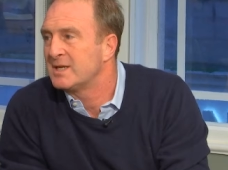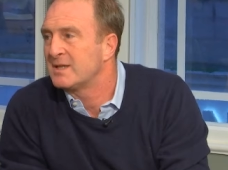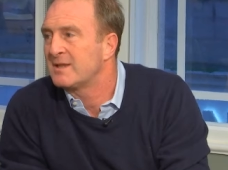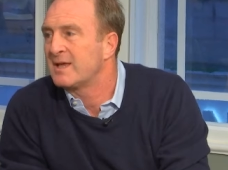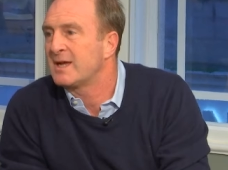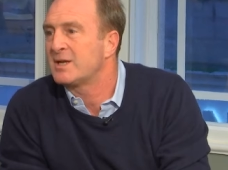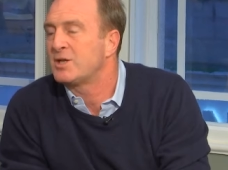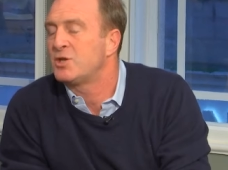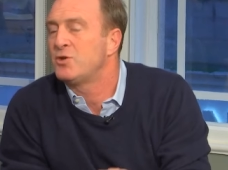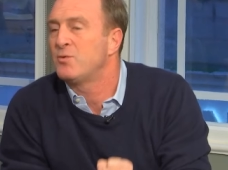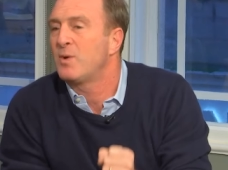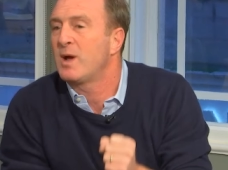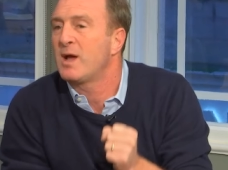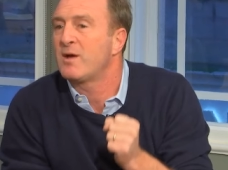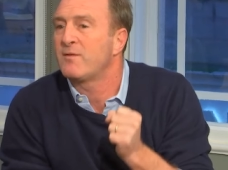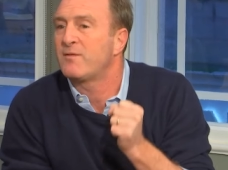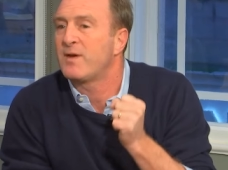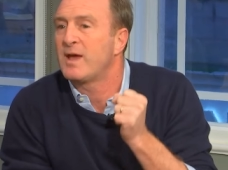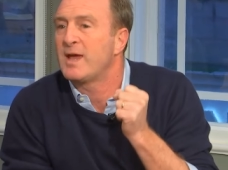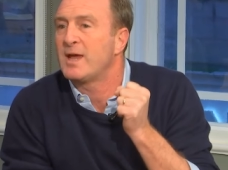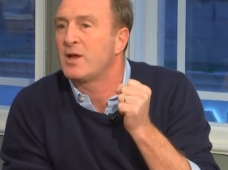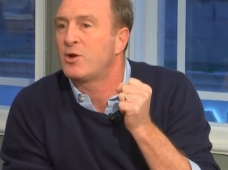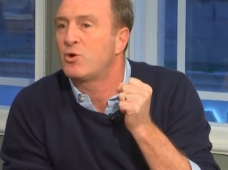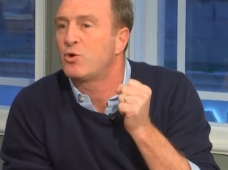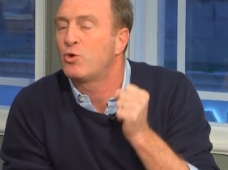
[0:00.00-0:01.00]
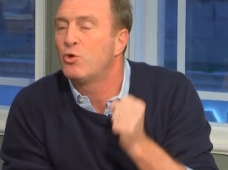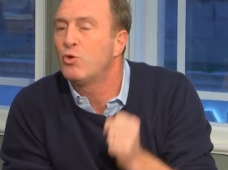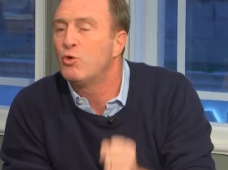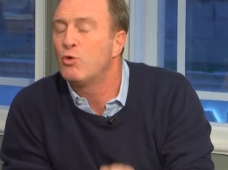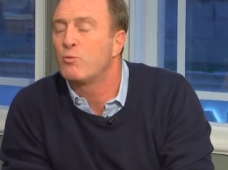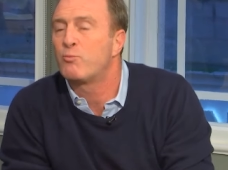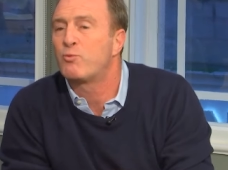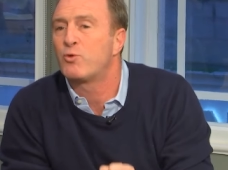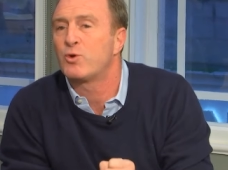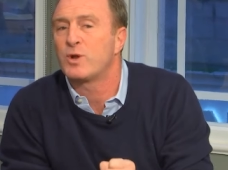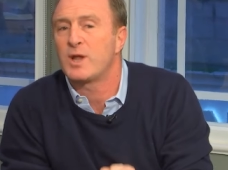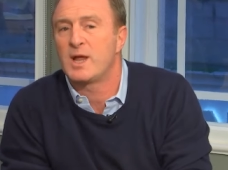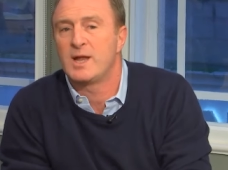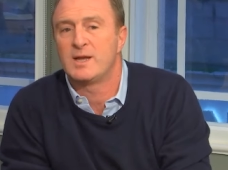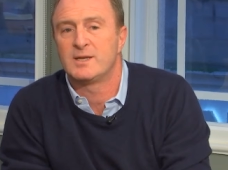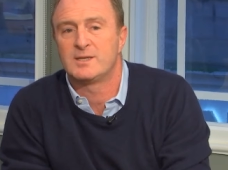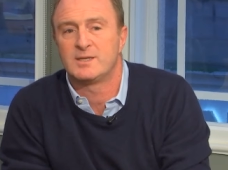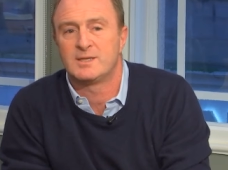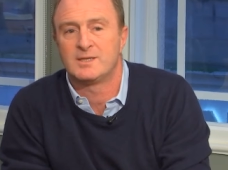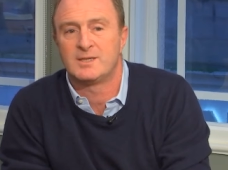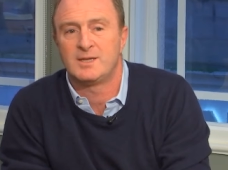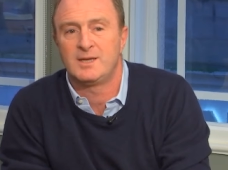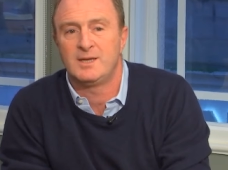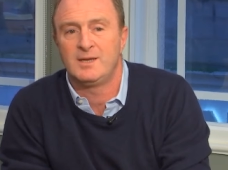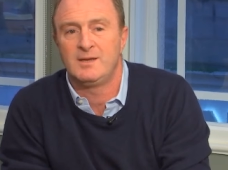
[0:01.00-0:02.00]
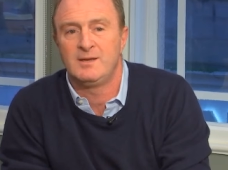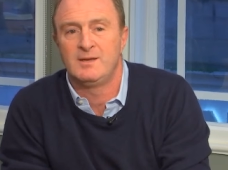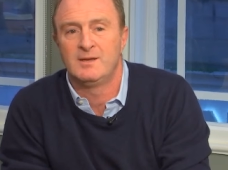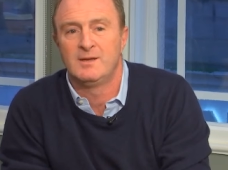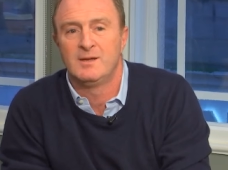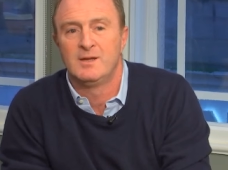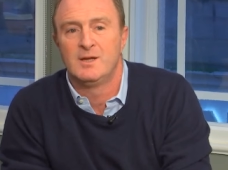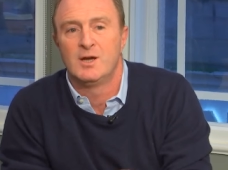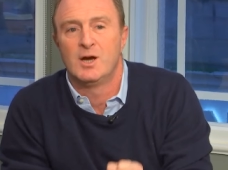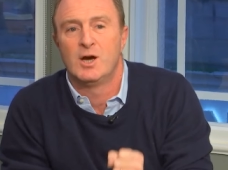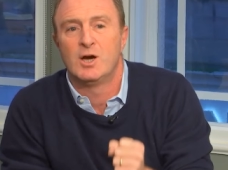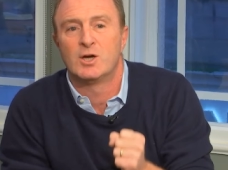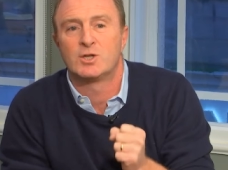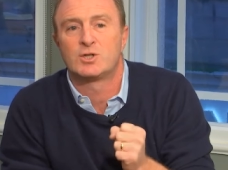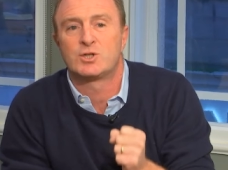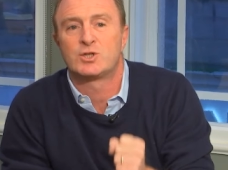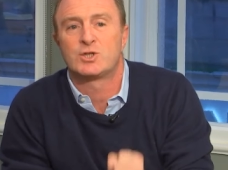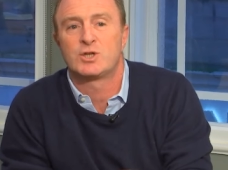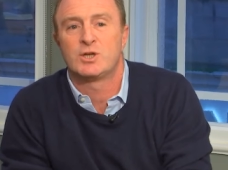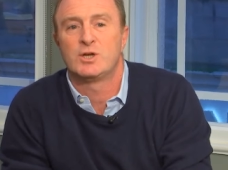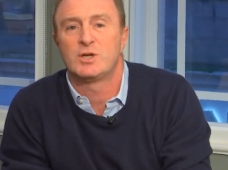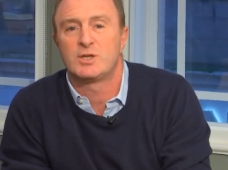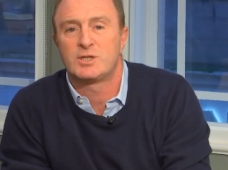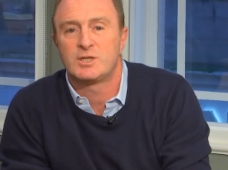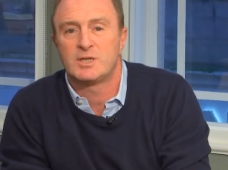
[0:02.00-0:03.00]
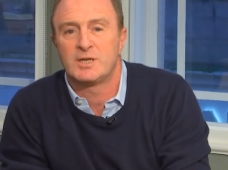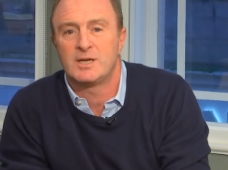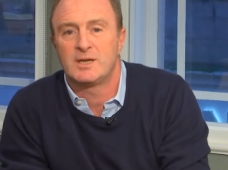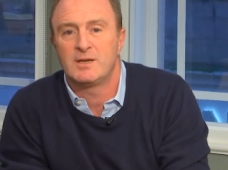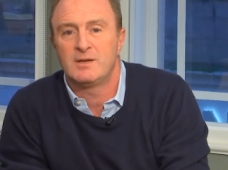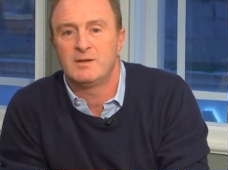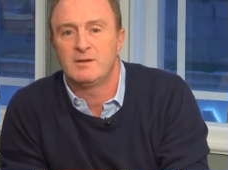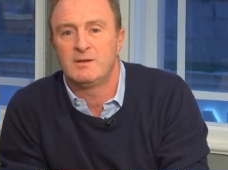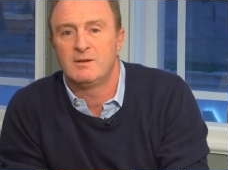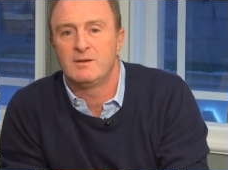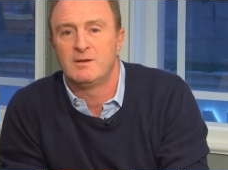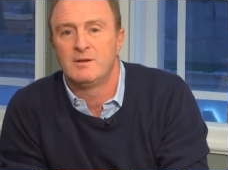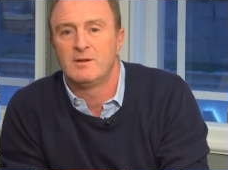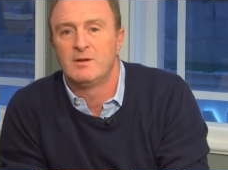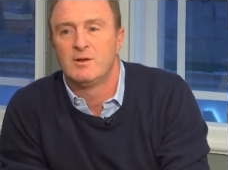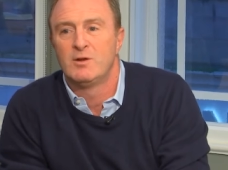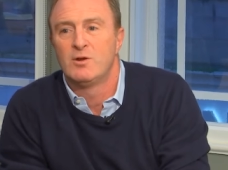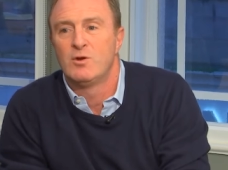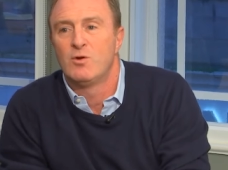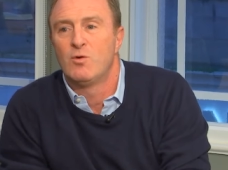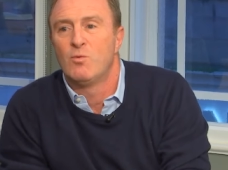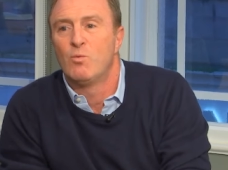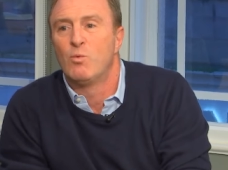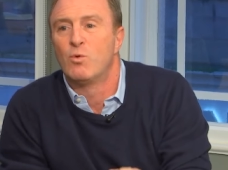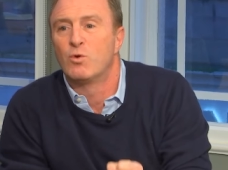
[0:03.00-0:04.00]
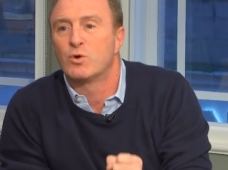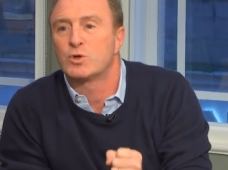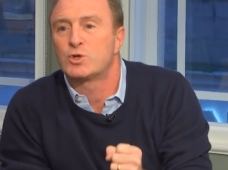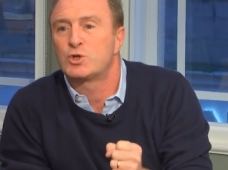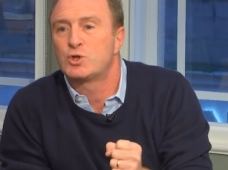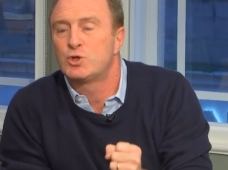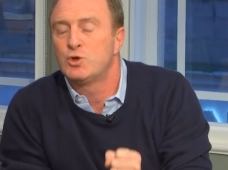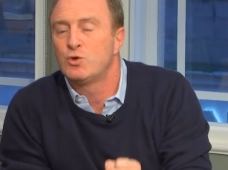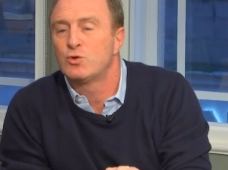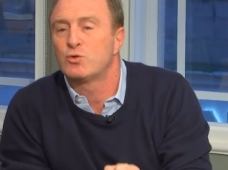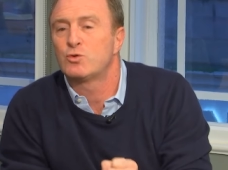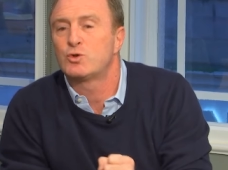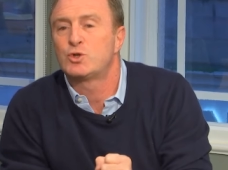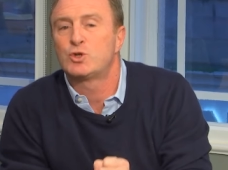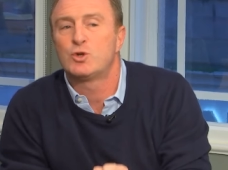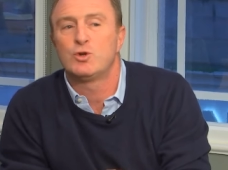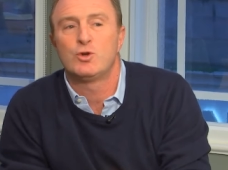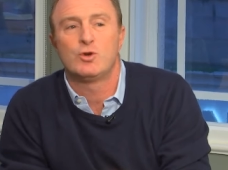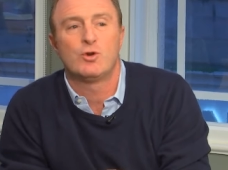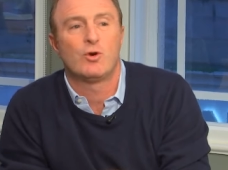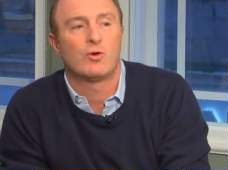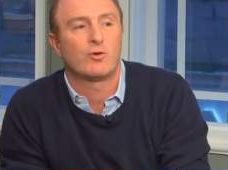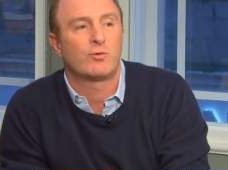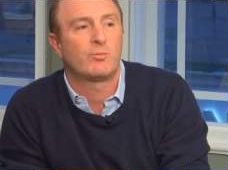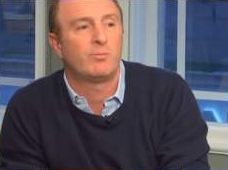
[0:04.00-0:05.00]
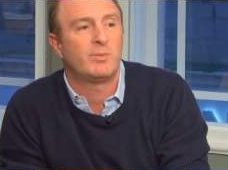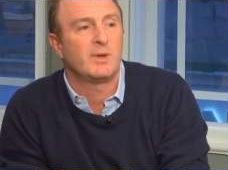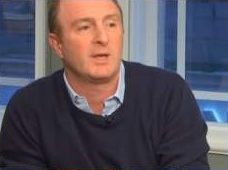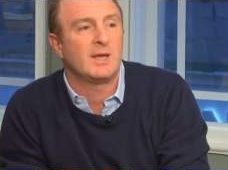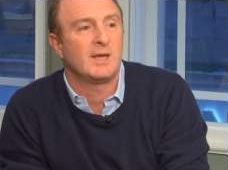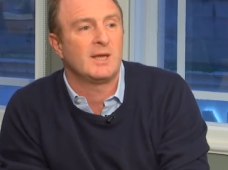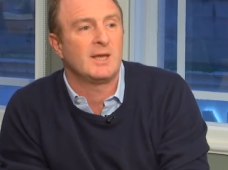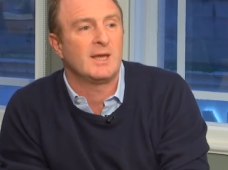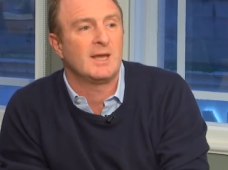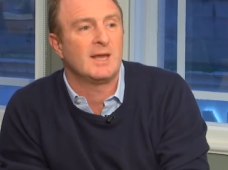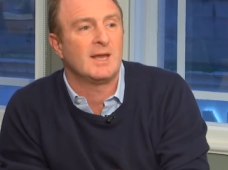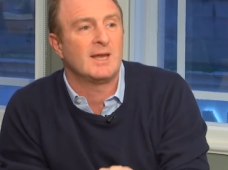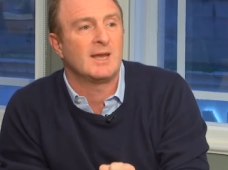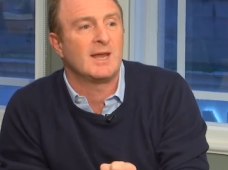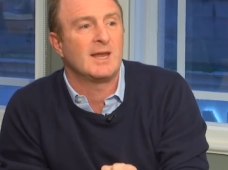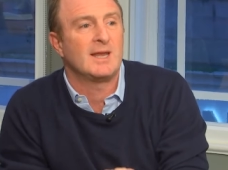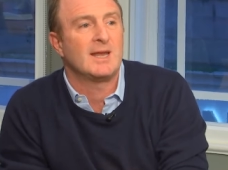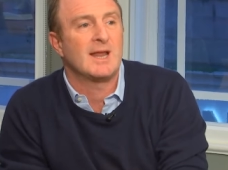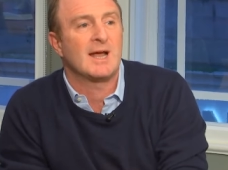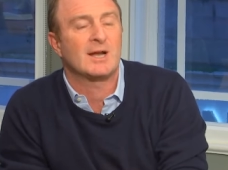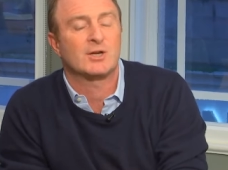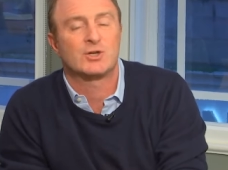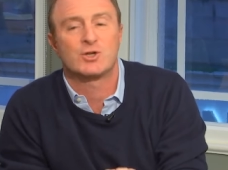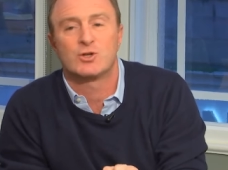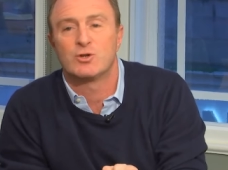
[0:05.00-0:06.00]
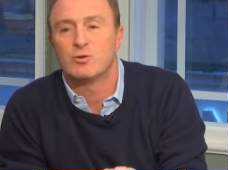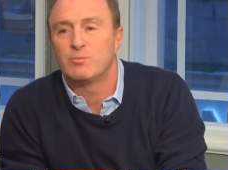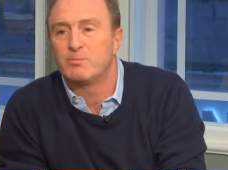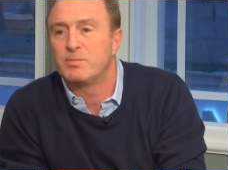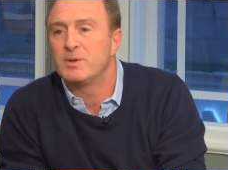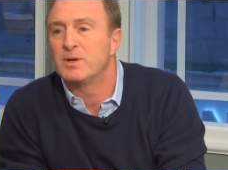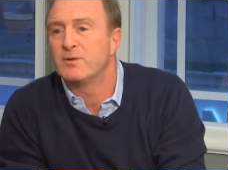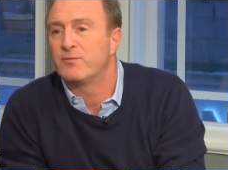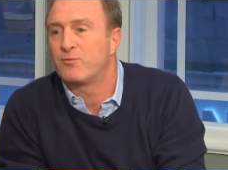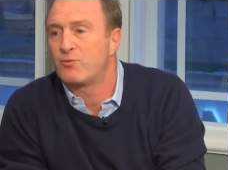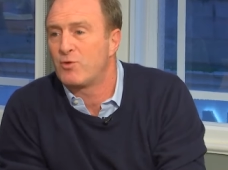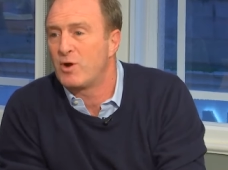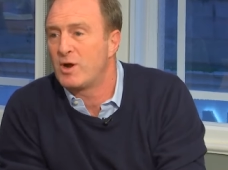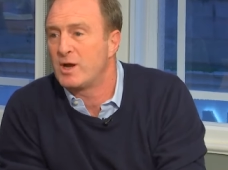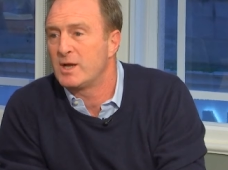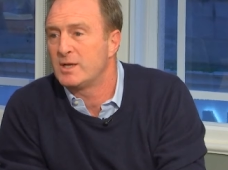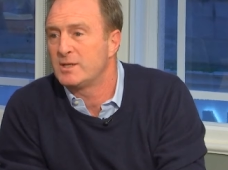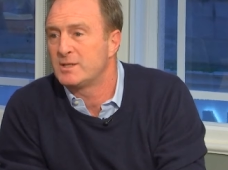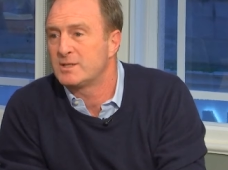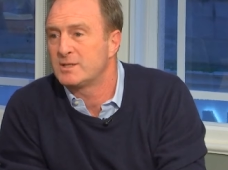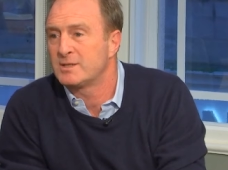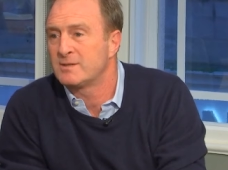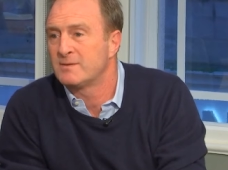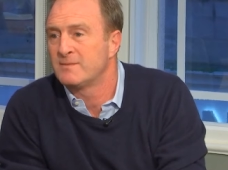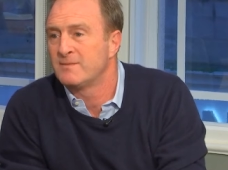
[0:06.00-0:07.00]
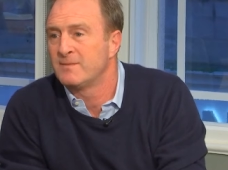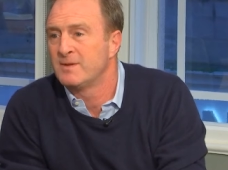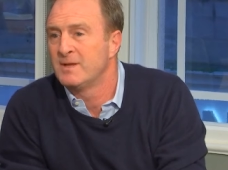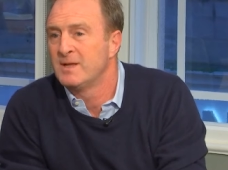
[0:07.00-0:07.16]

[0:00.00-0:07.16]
it, that you have a corporate entity asserting what should or should not be in a national bill of rights.